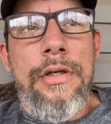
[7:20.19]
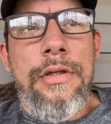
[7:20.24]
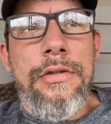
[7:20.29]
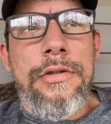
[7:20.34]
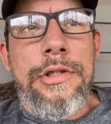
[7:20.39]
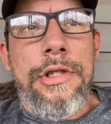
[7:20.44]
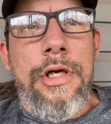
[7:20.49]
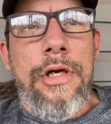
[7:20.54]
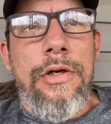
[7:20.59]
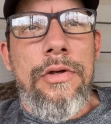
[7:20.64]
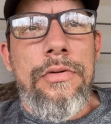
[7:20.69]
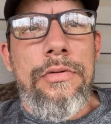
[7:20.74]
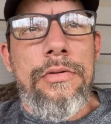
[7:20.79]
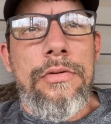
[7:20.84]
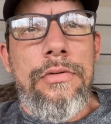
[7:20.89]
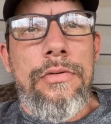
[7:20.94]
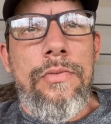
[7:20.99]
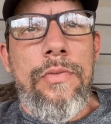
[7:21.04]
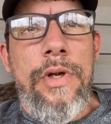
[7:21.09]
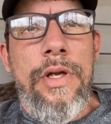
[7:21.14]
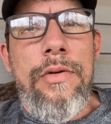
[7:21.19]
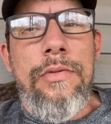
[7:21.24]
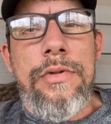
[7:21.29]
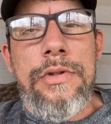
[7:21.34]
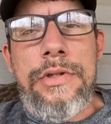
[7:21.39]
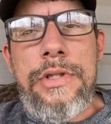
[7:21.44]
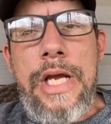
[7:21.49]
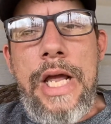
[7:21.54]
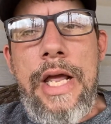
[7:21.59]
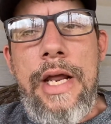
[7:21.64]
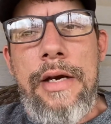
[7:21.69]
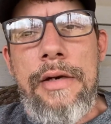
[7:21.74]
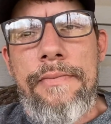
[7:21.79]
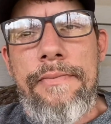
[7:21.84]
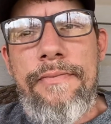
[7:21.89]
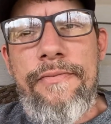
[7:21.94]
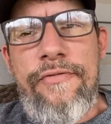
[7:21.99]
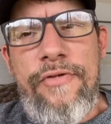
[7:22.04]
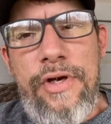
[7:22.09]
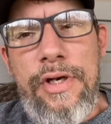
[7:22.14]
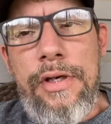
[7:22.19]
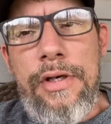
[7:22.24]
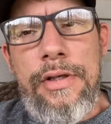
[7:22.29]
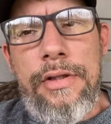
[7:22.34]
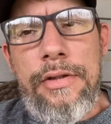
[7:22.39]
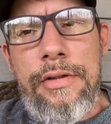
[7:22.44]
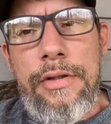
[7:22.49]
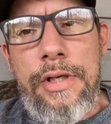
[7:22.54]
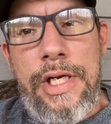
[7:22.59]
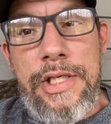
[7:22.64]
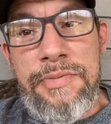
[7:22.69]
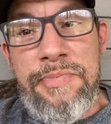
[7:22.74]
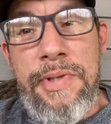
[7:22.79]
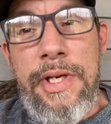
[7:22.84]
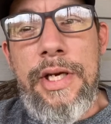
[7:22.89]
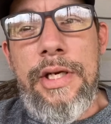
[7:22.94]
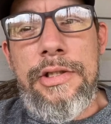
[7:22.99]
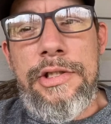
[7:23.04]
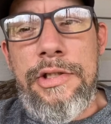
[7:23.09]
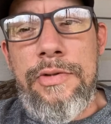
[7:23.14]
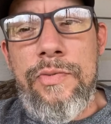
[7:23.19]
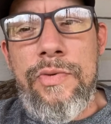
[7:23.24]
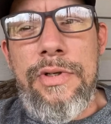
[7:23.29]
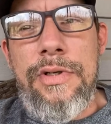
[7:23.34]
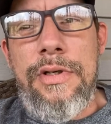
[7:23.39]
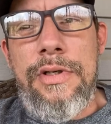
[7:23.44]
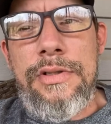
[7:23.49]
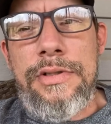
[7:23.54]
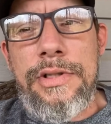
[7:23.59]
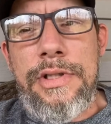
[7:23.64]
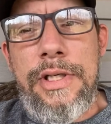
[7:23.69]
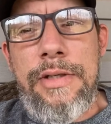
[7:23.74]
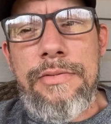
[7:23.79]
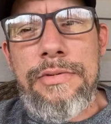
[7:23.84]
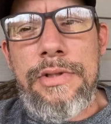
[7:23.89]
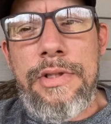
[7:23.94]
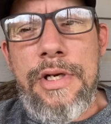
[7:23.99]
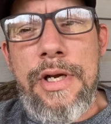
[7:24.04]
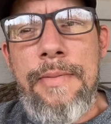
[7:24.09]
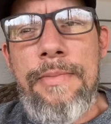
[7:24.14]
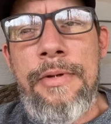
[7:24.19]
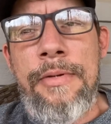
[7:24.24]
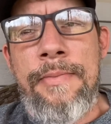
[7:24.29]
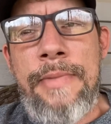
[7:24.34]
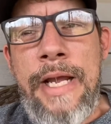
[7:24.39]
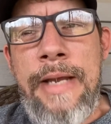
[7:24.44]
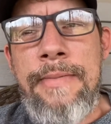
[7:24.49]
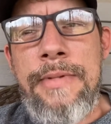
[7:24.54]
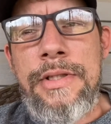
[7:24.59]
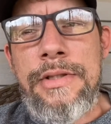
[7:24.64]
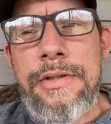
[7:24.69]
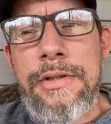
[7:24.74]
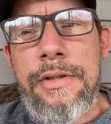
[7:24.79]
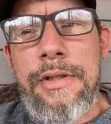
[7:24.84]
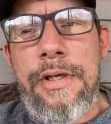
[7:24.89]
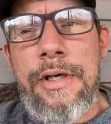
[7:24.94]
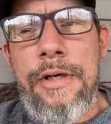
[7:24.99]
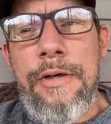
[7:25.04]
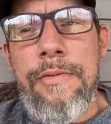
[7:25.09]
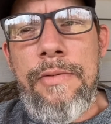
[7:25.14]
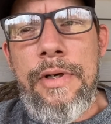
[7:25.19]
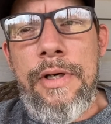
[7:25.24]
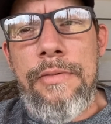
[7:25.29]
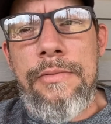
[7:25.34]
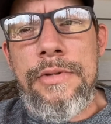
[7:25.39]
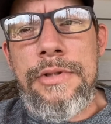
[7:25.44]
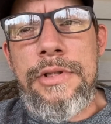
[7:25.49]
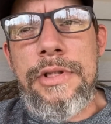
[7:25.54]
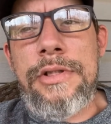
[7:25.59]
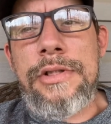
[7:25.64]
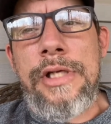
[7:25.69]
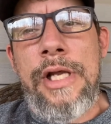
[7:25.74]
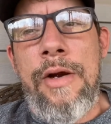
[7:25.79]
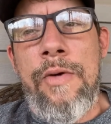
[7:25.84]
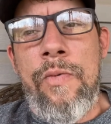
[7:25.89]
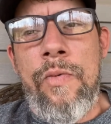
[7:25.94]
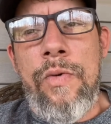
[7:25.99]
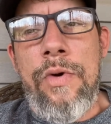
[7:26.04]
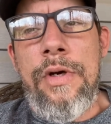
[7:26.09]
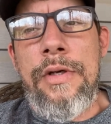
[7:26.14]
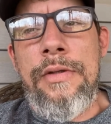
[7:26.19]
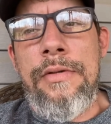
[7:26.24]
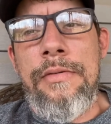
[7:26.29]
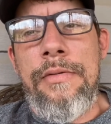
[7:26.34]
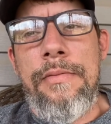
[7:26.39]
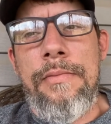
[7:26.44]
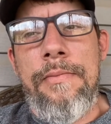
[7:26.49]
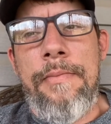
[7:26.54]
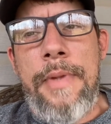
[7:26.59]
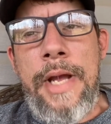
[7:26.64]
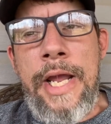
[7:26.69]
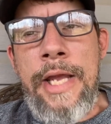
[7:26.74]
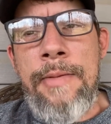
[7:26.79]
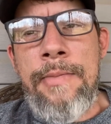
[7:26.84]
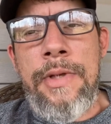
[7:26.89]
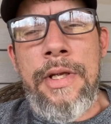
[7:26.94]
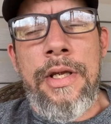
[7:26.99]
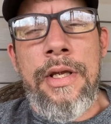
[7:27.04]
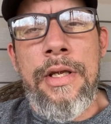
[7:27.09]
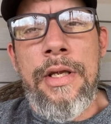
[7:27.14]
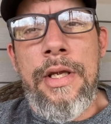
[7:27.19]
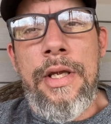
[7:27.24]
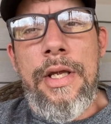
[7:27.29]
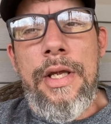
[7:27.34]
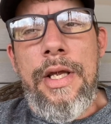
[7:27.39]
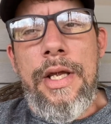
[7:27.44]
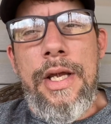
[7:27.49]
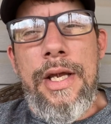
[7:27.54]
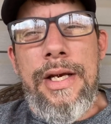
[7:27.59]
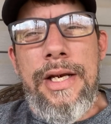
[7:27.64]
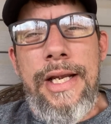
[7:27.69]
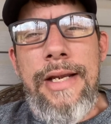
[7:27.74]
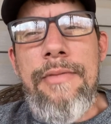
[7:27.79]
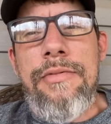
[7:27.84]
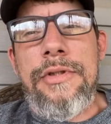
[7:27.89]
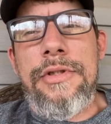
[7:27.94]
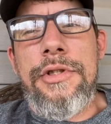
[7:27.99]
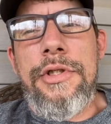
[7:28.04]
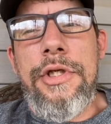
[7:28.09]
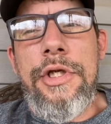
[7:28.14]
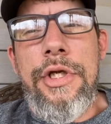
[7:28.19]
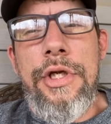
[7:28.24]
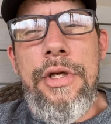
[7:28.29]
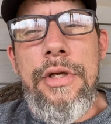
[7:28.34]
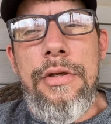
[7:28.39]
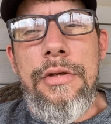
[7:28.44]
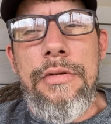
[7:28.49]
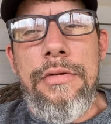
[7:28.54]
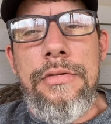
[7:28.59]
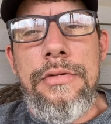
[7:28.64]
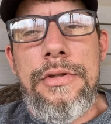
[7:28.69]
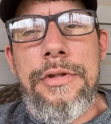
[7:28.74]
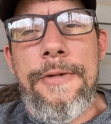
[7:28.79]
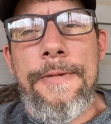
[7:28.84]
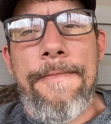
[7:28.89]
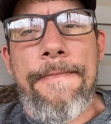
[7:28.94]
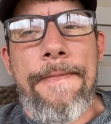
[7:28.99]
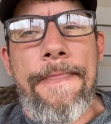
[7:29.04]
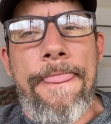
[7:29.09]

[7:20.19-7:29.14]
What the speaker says: So we was kind of figuring, as big as she was, that there was a couple of babies in there. Well, it was just that one baby, and he was huge.